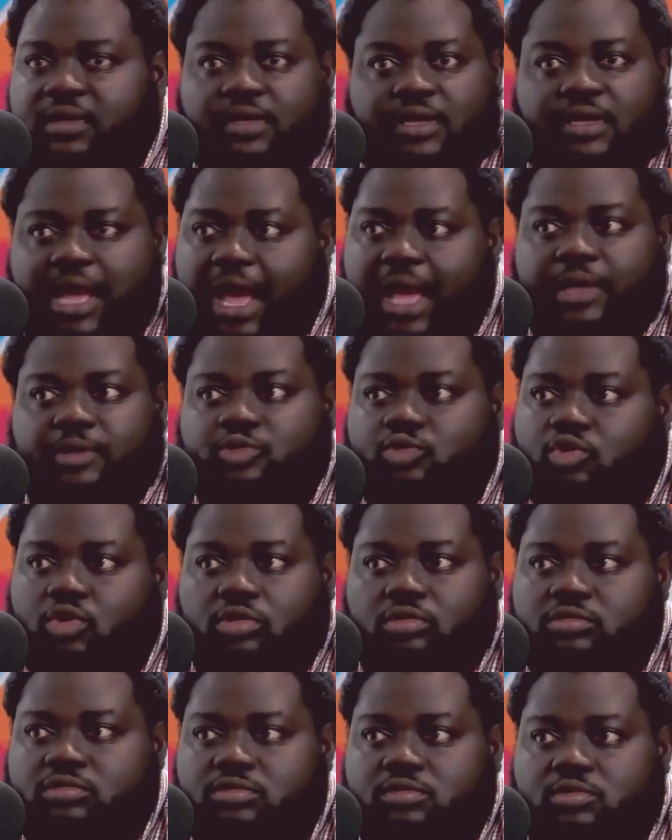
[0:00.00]

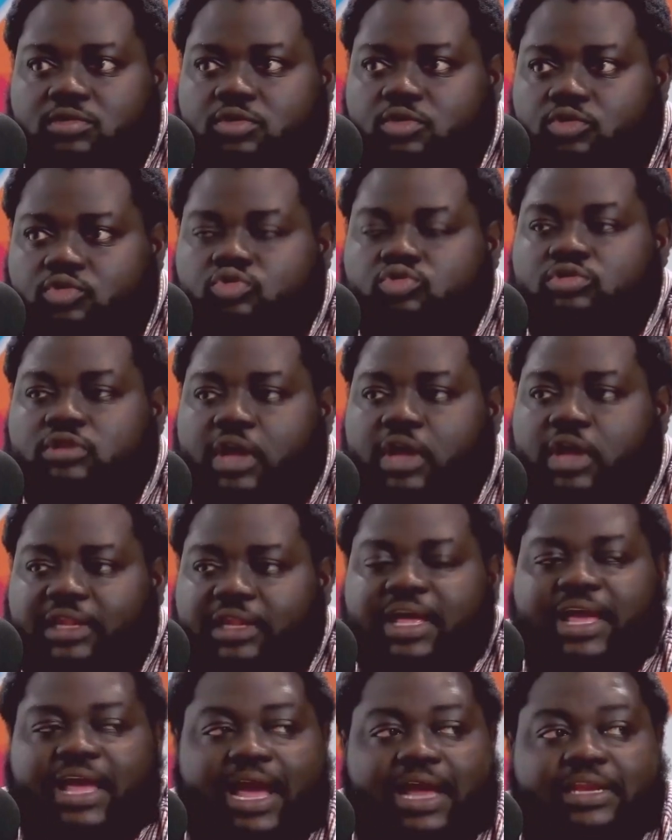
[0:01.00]
songs to the other
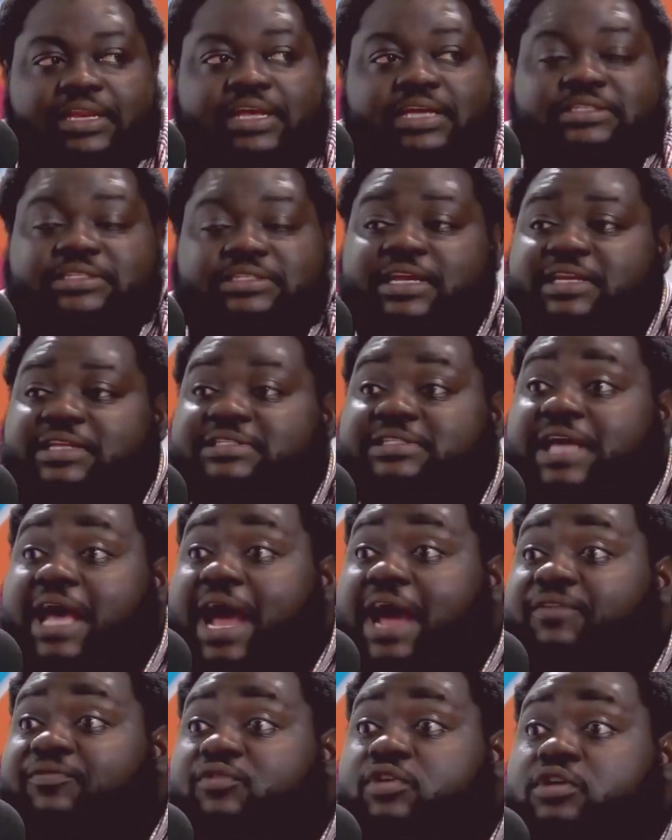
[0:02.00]
Ghanaians, and it's hard
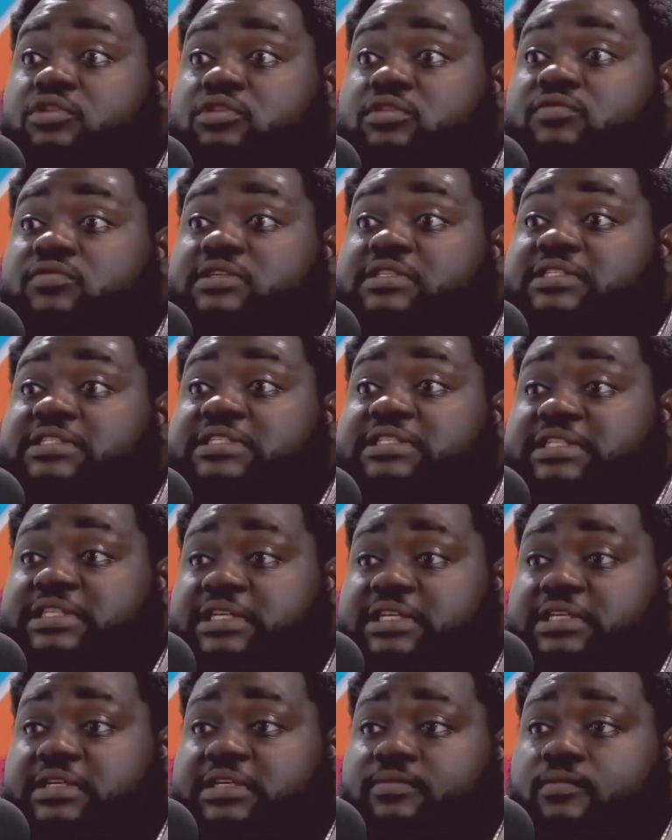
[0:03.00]
for you to even see
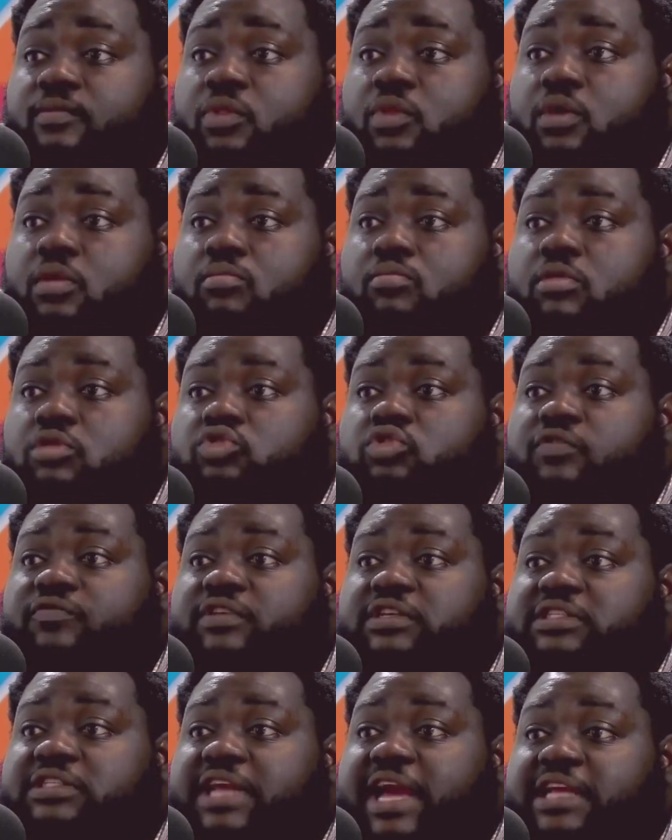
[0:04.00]
most of these
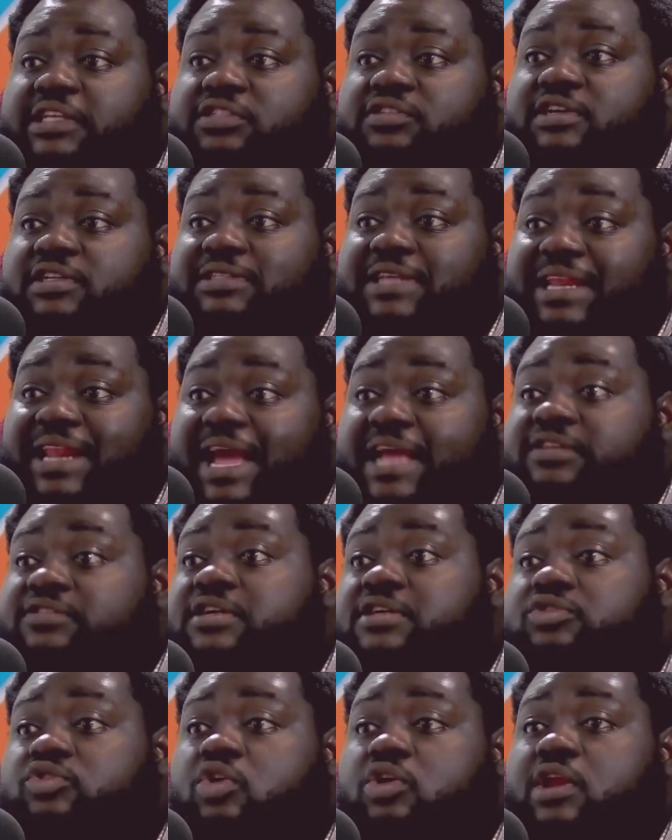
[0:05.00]
Nigerians. The Nigerian
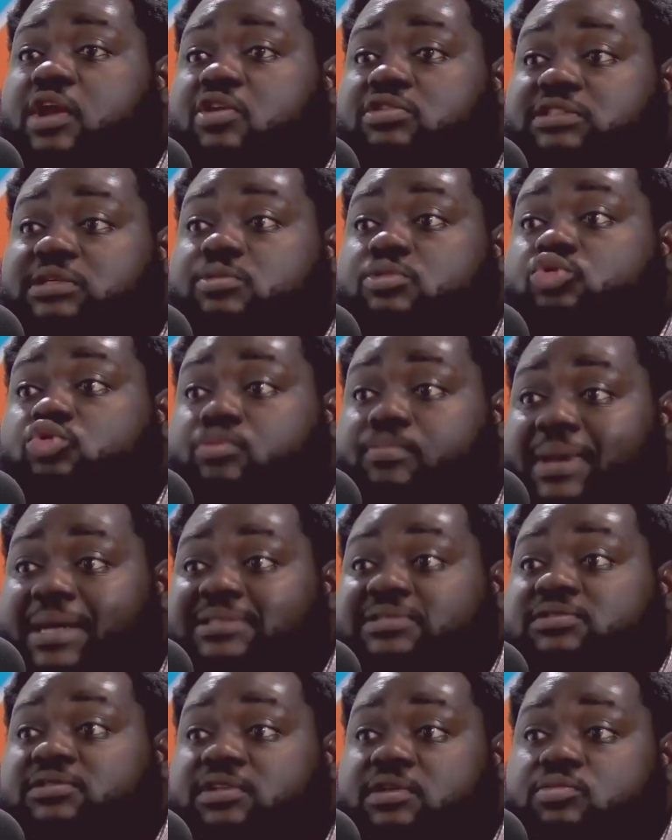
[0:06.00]
song that was able to battle
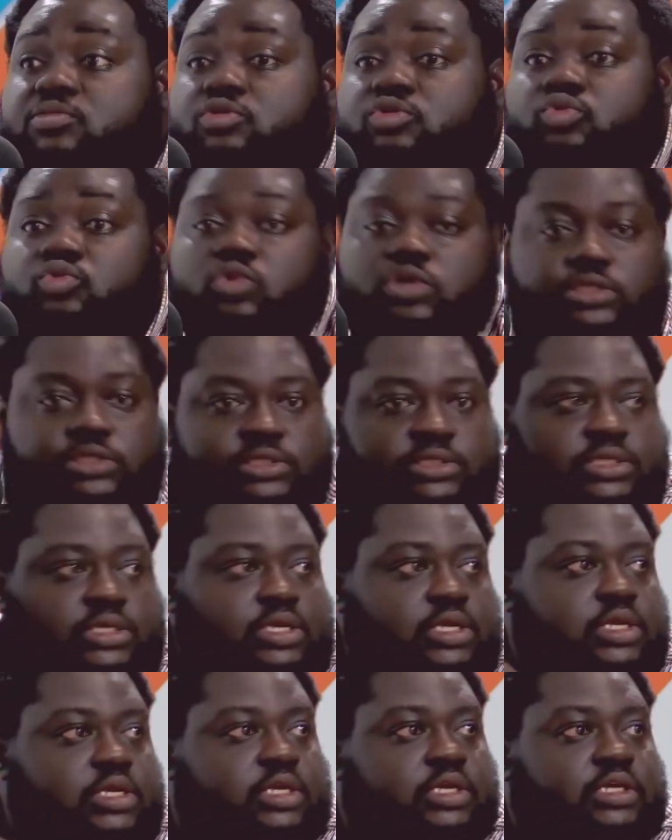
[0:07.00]
the most was
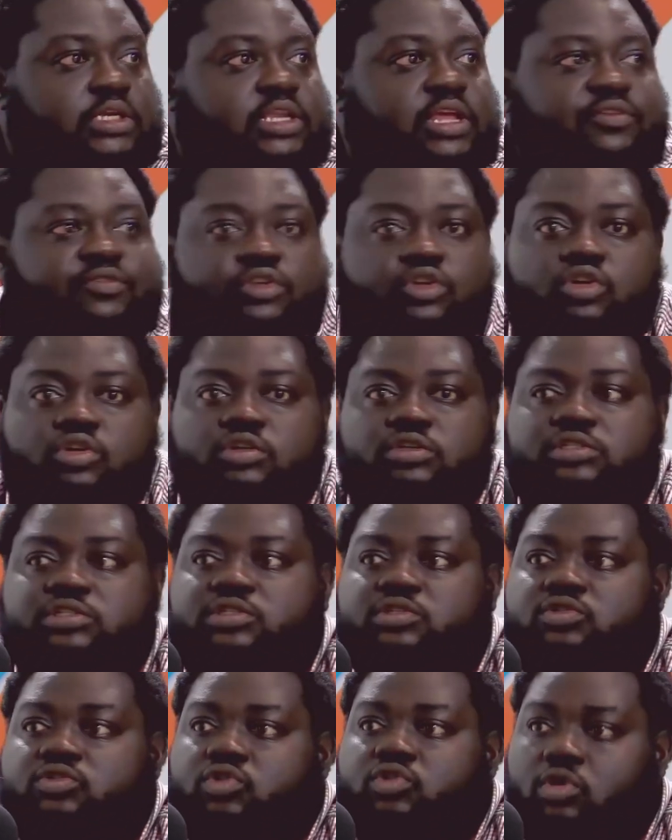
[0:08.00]

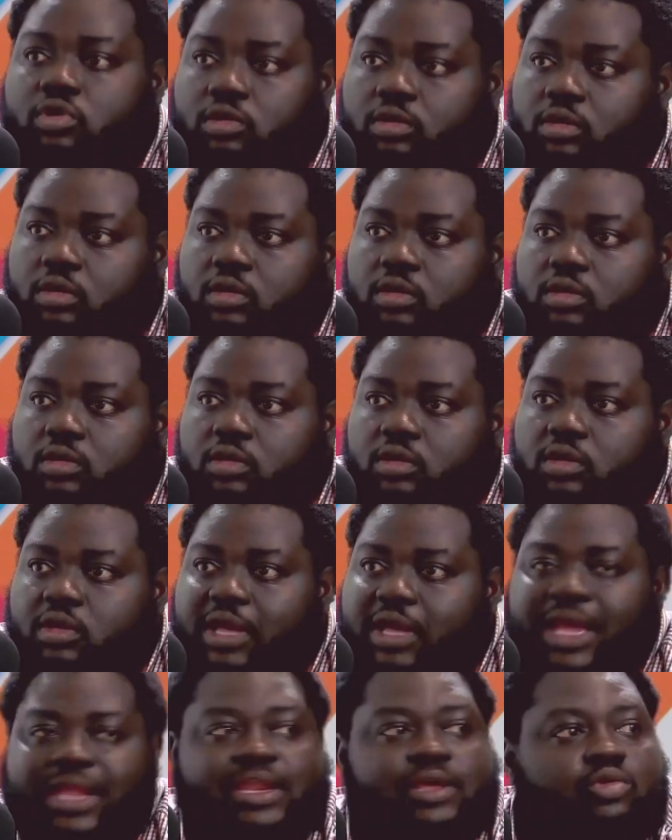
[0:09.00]
Davido's song,
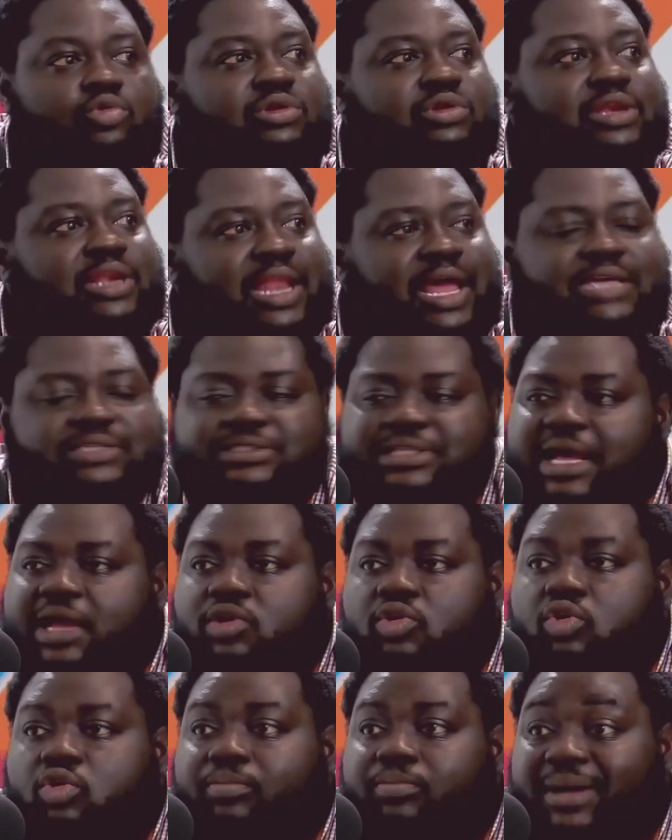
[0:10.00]
and it couldn't last that
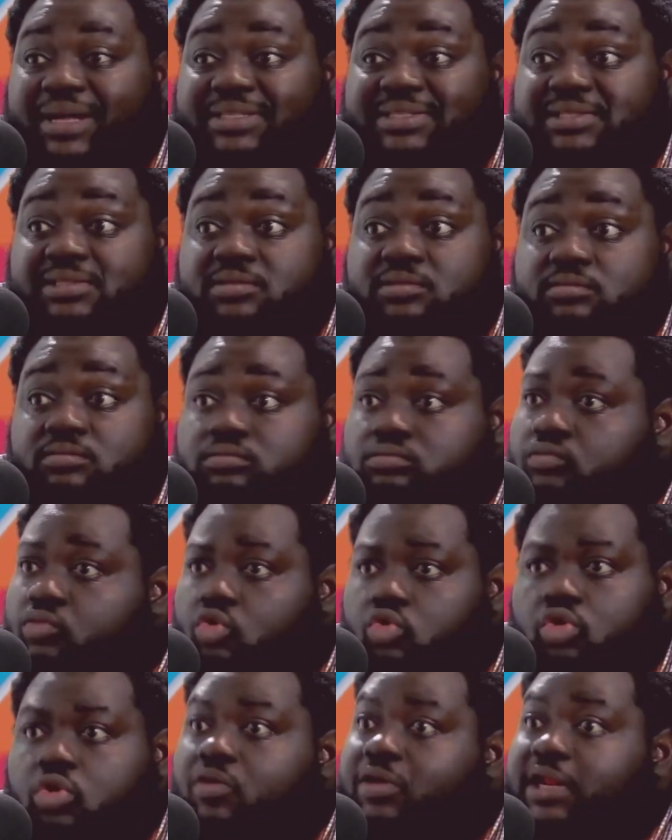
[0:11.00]
long. But
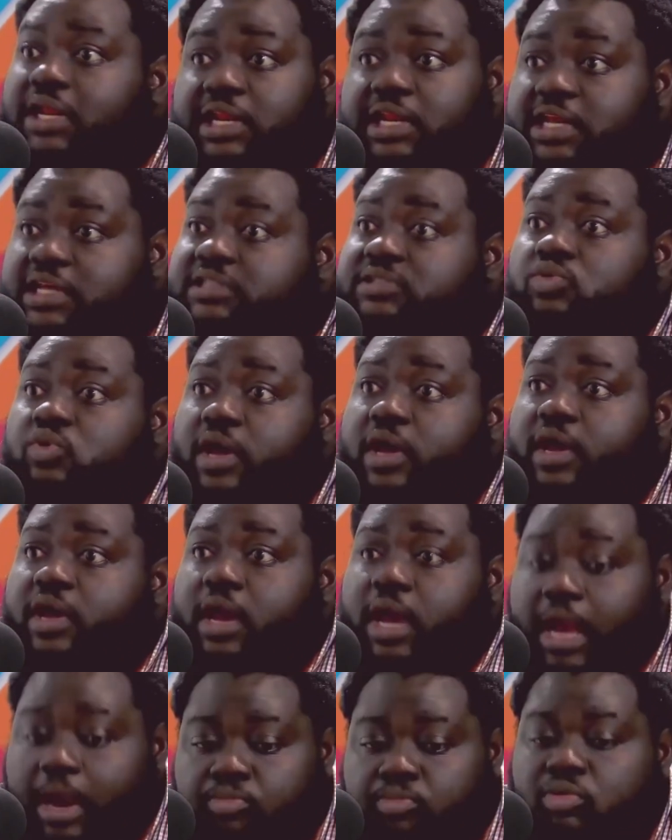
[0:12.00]
going with the days where
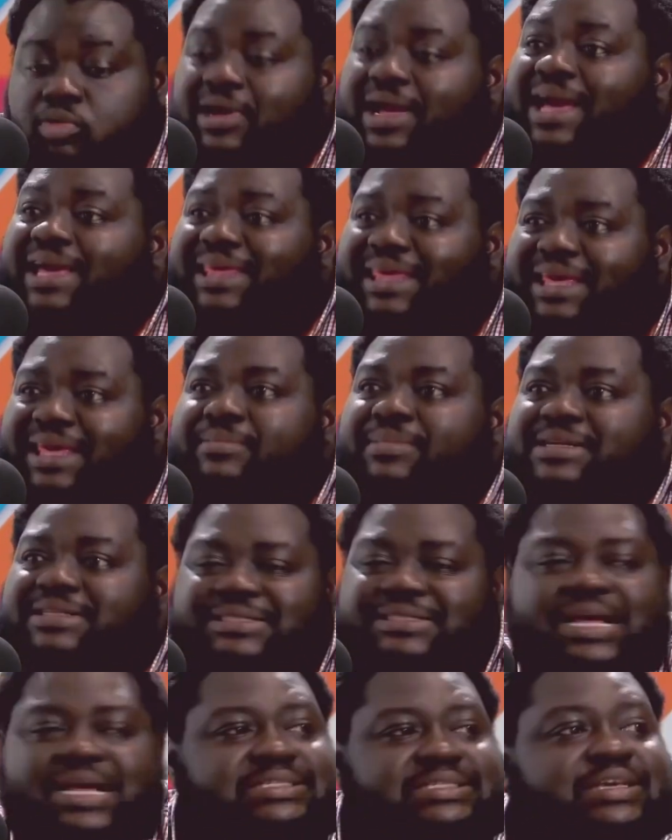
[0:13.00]
Eboga came and
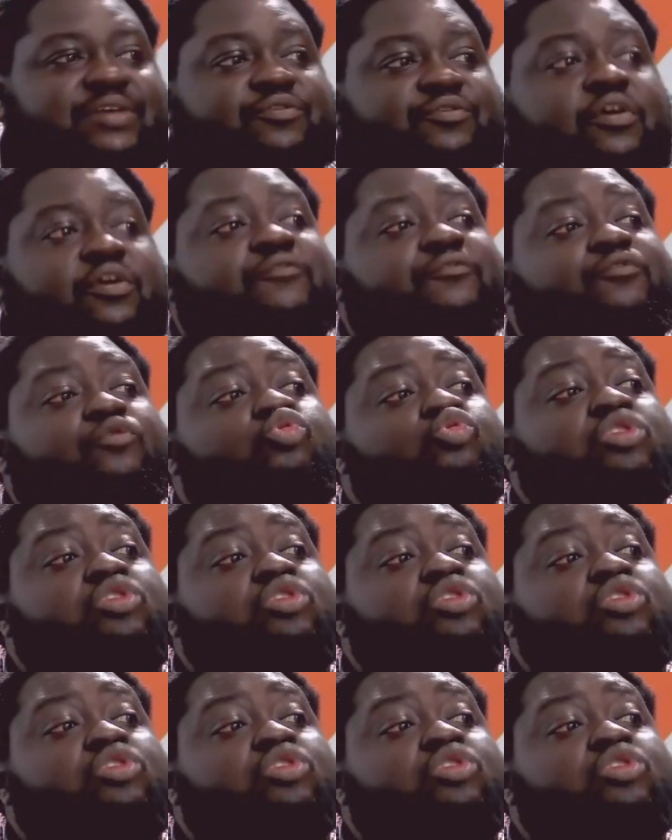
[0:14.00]
sat here for a full year.